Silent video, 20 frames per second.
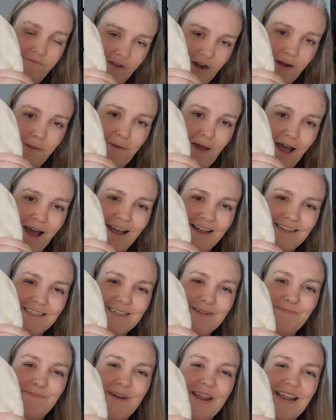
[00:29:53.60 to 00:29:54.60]
very
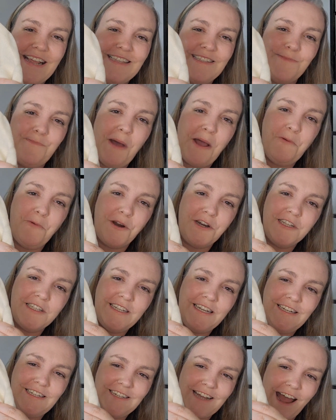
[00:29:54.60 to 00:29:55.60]
behind, but it's my work
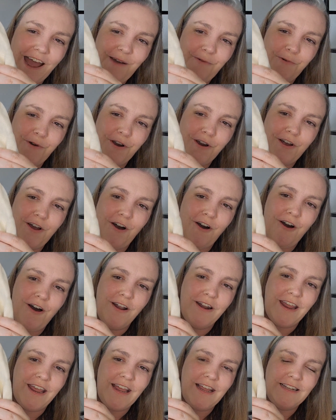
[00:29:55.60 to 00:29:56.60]
stitch. I work
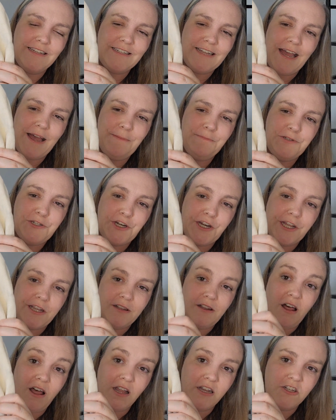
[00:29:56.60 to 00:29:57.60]
on it during
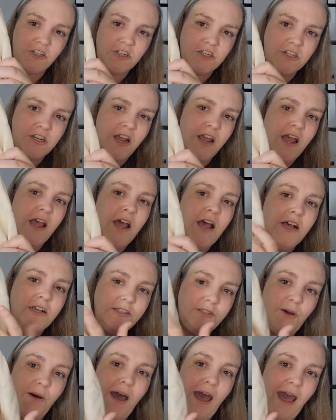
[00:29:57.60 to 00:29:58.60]
lunch.
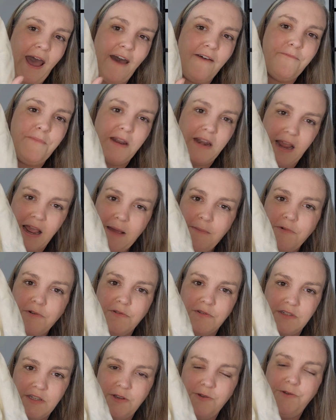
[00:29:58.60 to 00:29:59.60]
So I have been
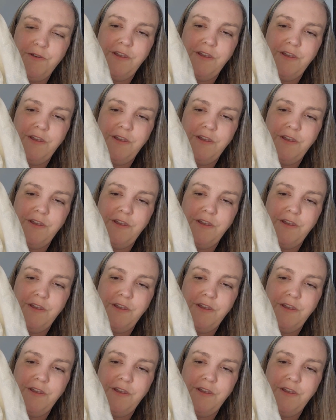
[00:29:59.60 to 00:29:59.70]
able to